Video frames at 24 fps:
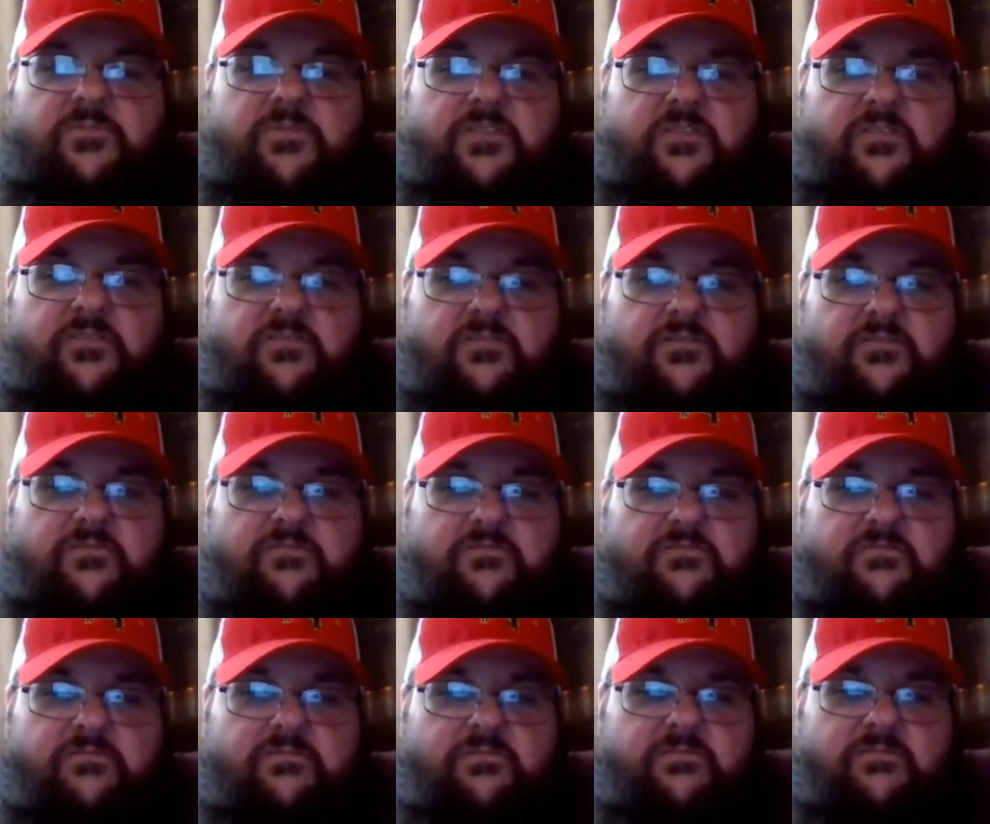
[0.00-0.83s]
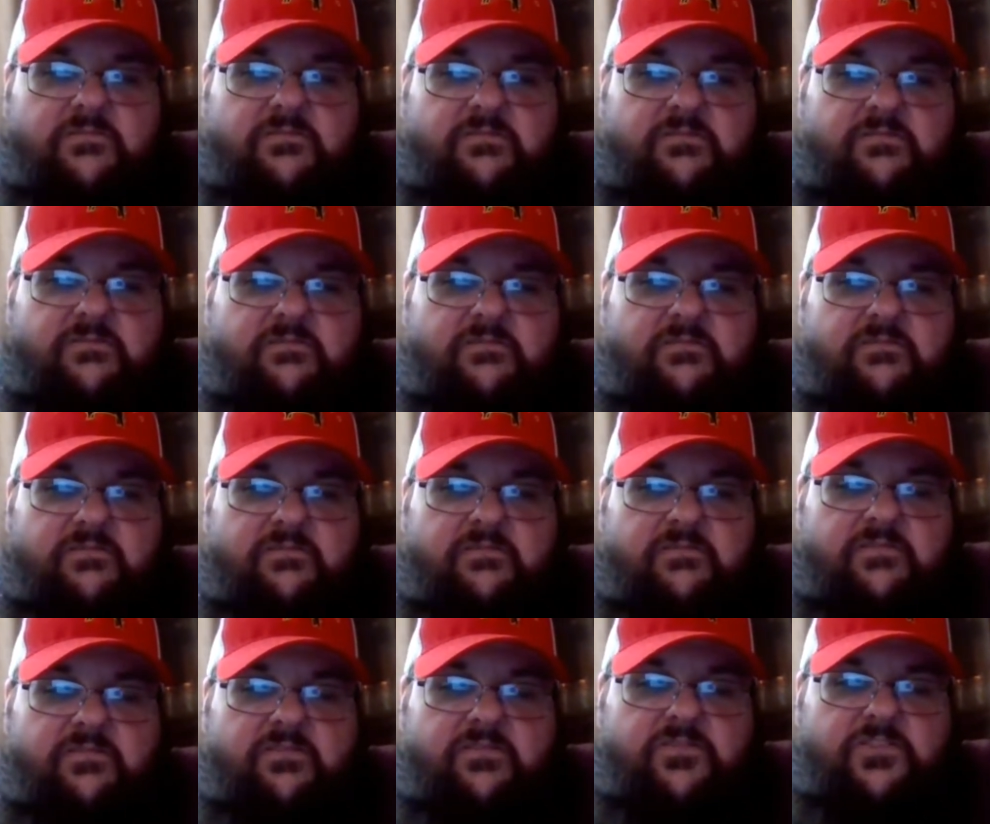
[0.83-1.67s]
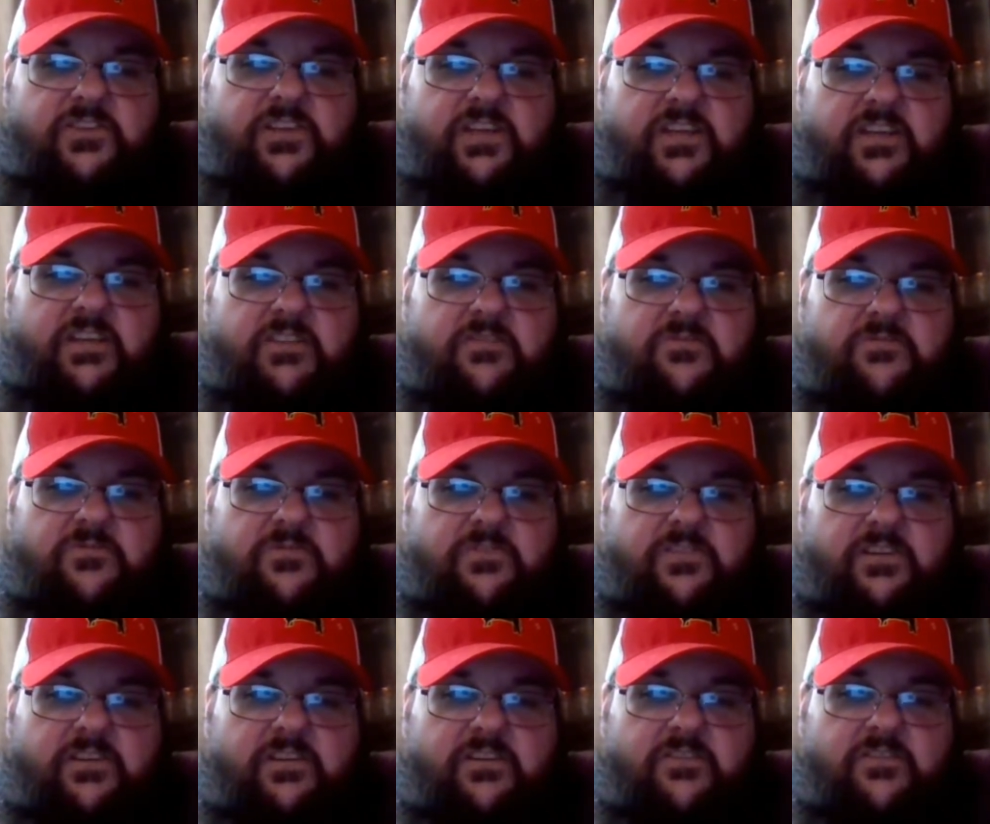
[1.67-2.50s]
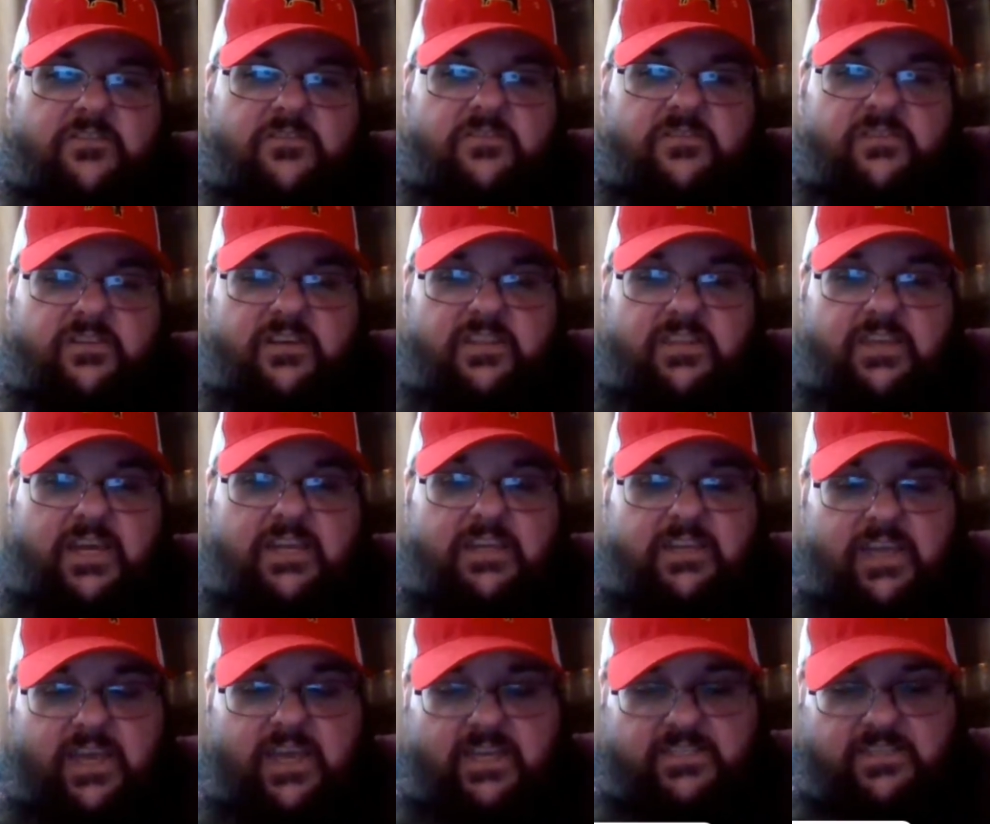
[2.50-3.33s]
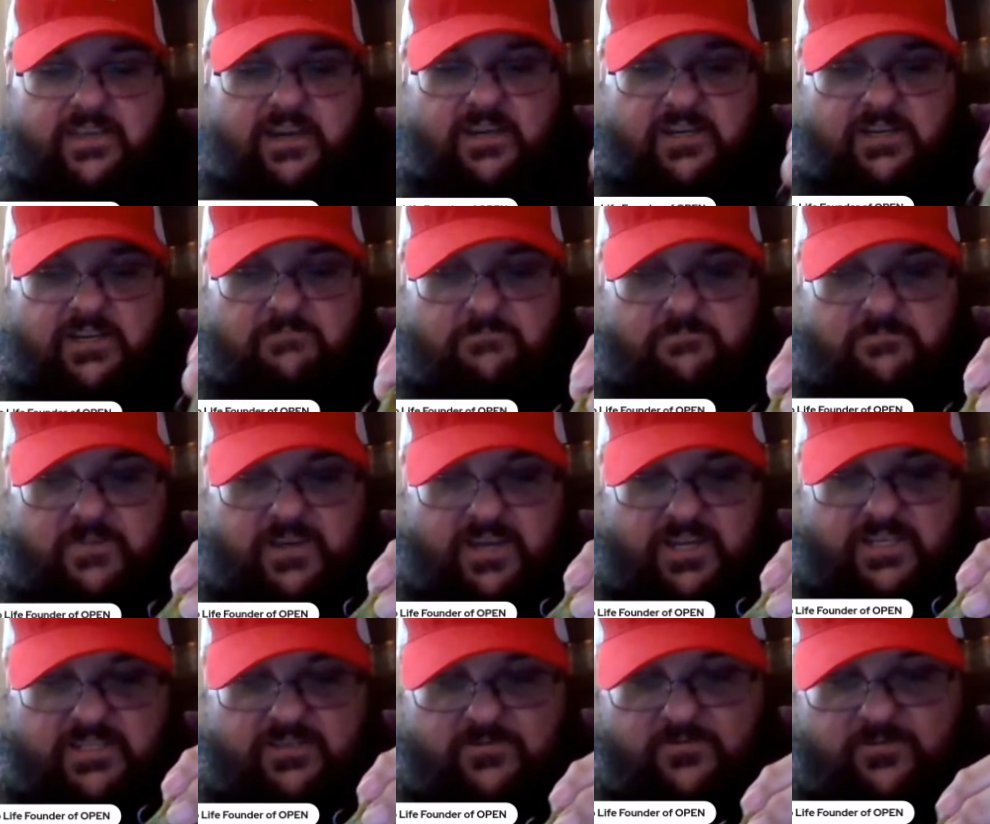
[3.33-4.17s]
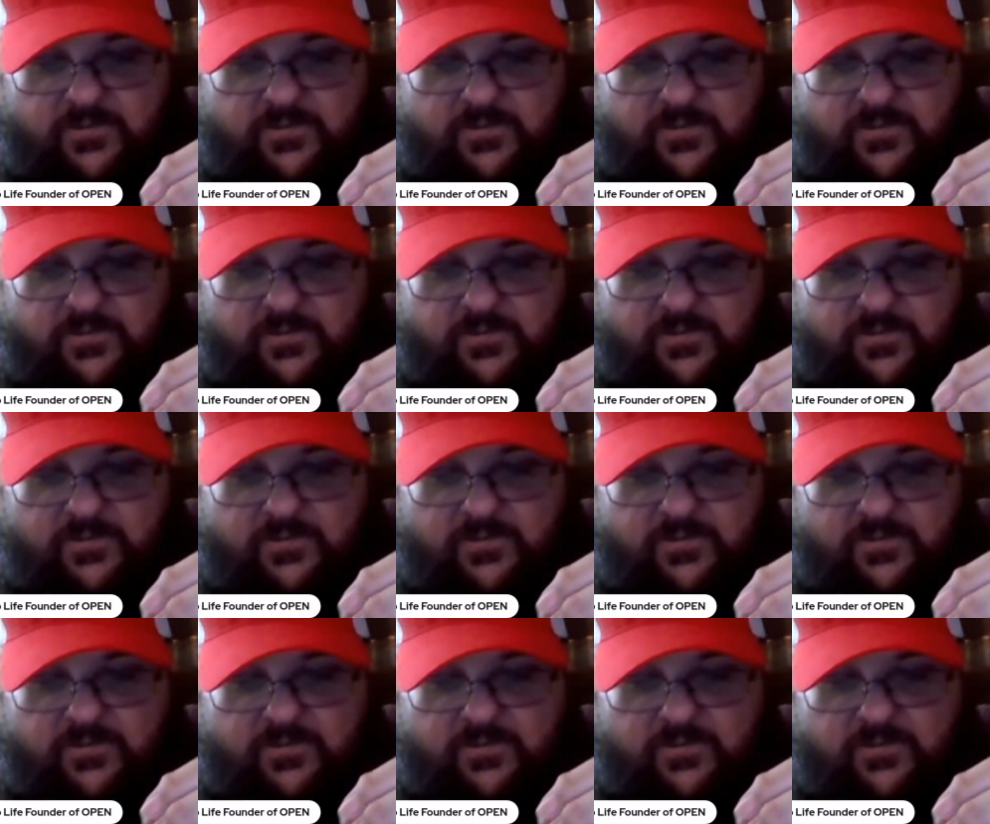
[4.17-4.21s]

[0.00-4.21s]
little jig head through it there, and that has caught a couple bass